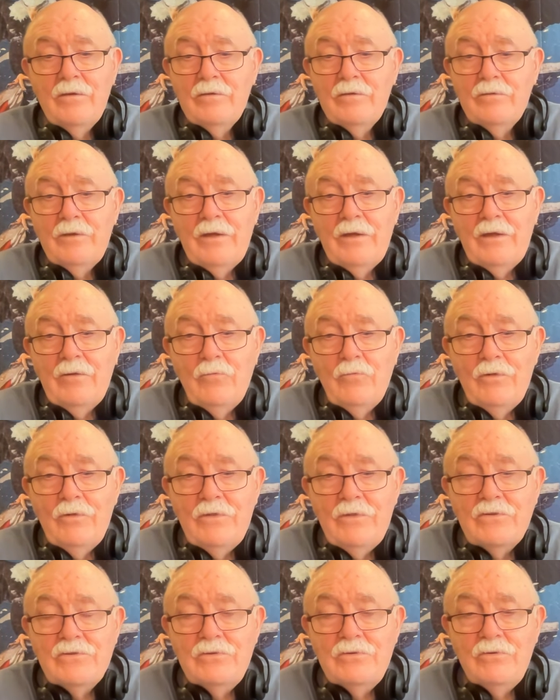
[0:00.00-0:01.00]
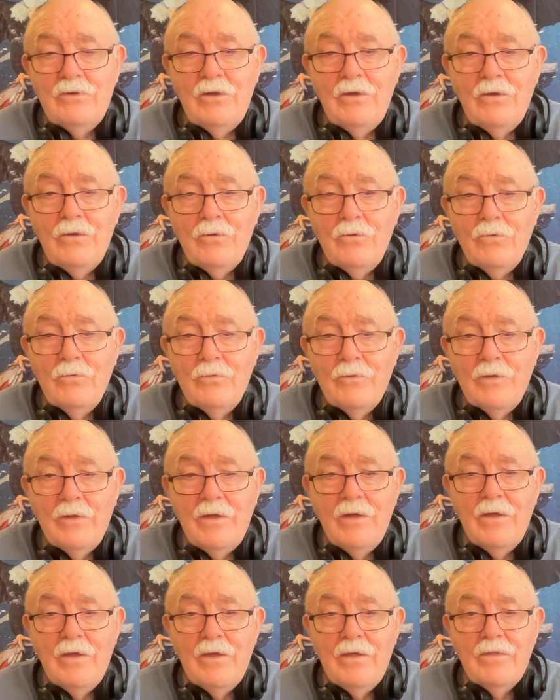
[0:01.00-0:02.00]
anyone that you know
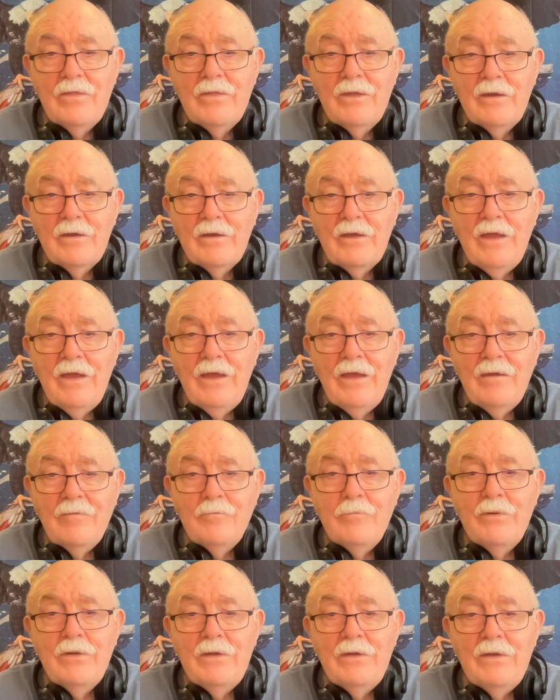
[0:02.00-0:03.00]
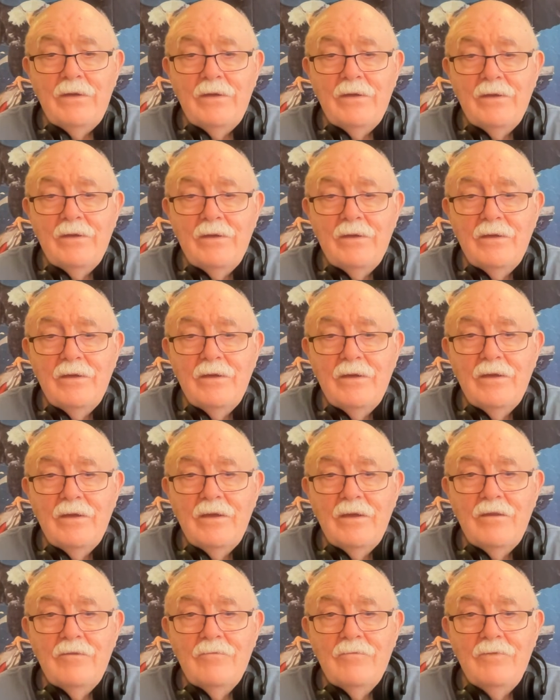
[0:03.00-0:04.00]
that can't be
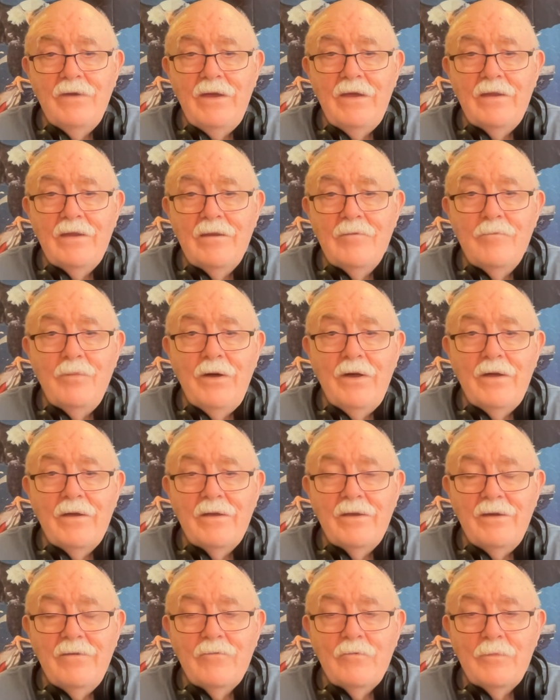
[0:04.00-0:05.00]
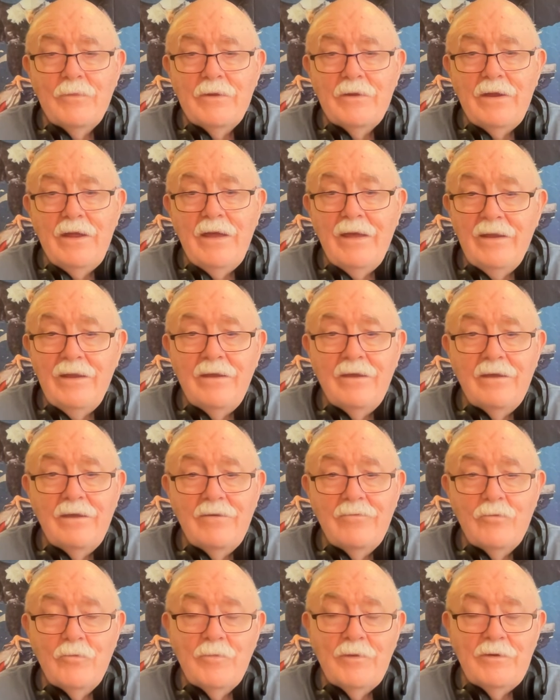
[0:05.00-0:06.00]
invaded by a government, any
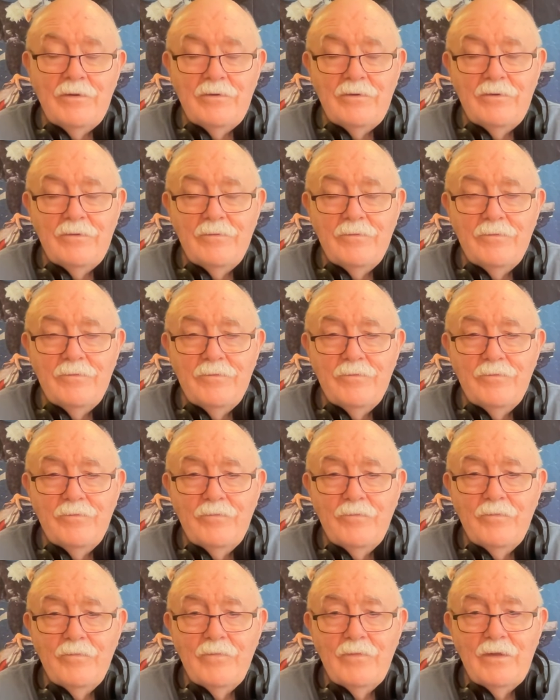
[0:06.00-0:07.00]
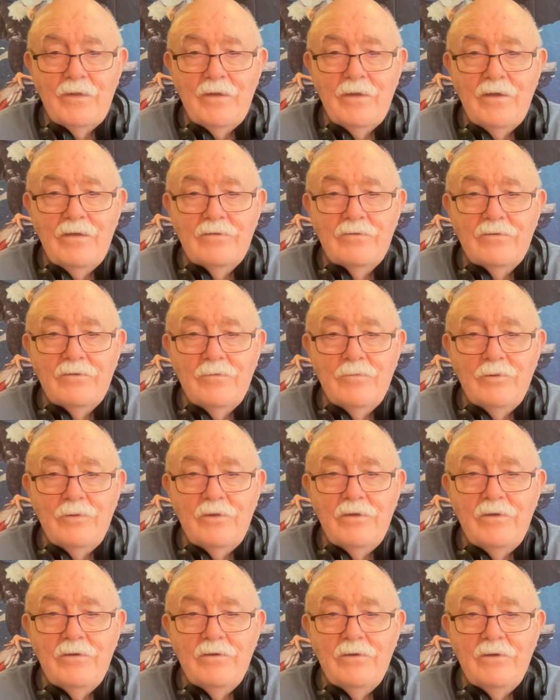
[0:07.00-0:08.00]
government. It's
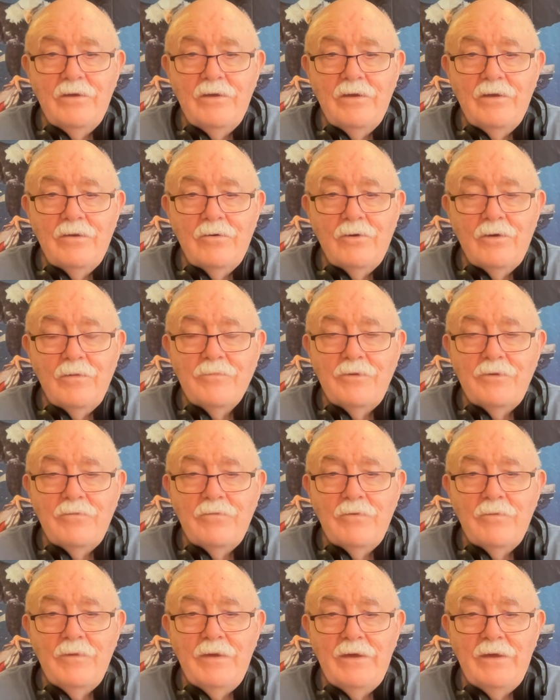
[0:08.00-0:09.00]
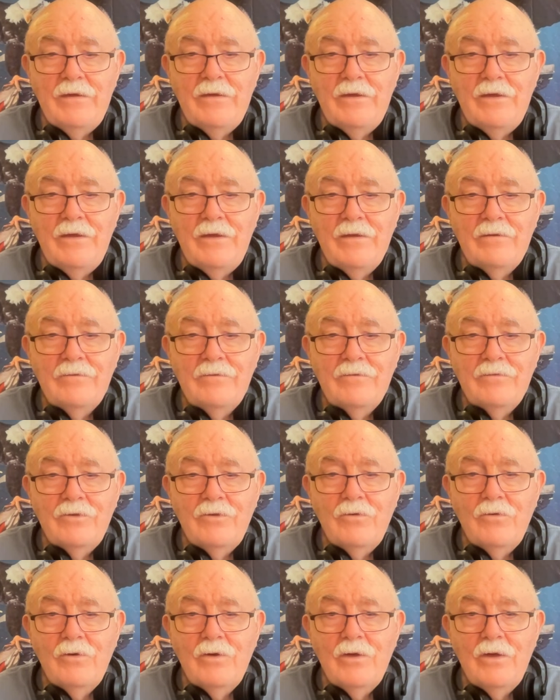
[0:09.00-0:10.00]
completely encrypted from end to end.
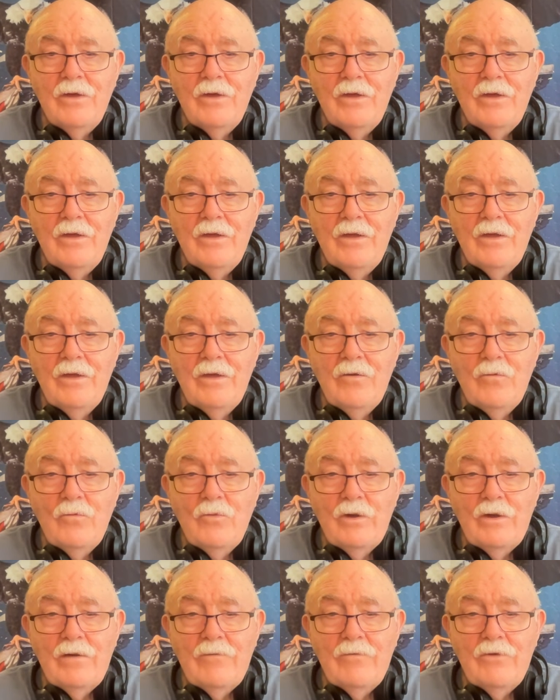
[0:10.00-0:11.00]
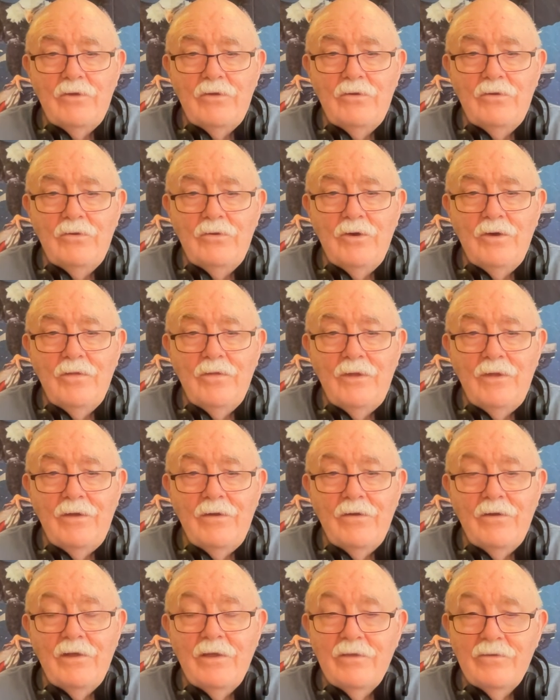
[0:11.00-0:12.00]
So whatever you do on
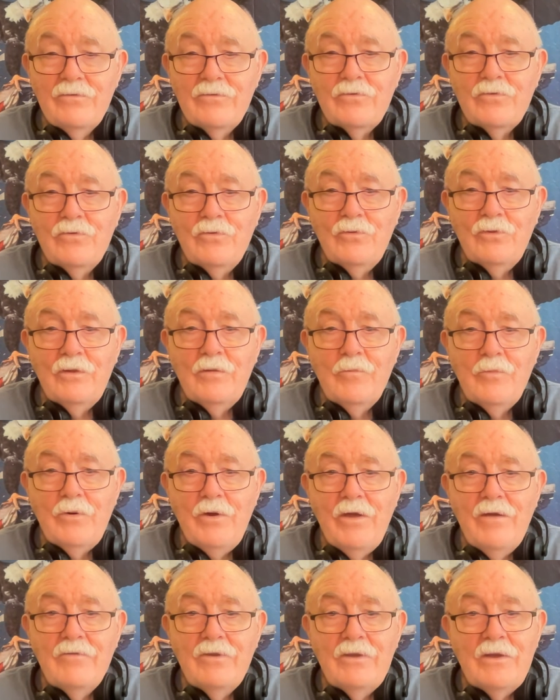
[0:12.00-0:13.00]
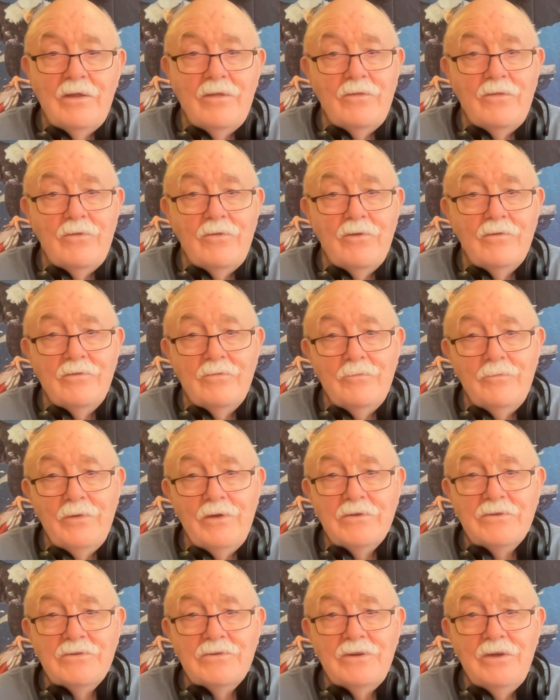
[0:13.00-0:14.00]
there is truly private, and there isn't
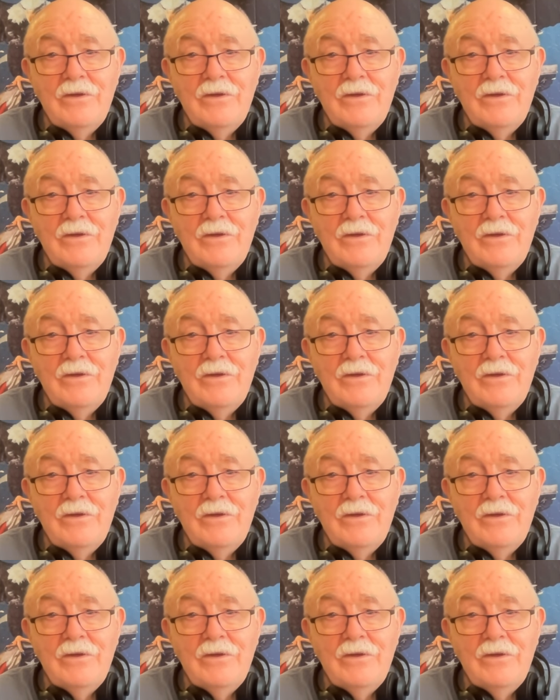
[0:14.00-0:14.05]
much